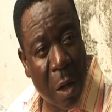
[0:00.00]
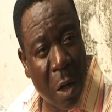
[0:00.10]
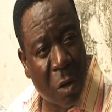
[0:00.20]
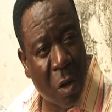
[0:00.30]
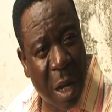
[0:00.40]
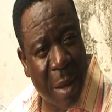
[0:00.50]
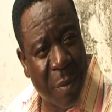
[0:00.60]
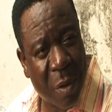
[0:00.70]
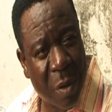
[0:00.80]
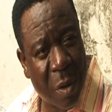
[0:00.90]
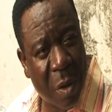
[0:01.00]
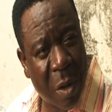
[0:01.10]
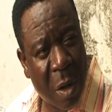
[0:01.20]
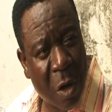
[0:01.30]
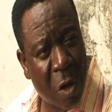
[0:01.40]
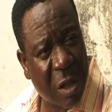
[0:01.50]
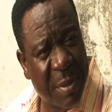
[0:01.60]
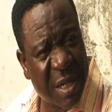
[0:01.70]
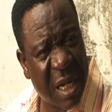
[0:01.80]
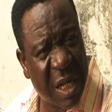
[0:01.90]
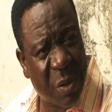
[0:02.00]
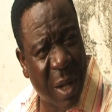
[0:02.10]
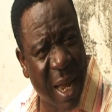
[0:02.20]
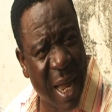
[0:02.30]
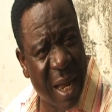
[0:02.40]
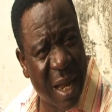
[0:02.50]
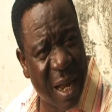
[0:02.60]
No, talk about. No, tell me something they do, Keke.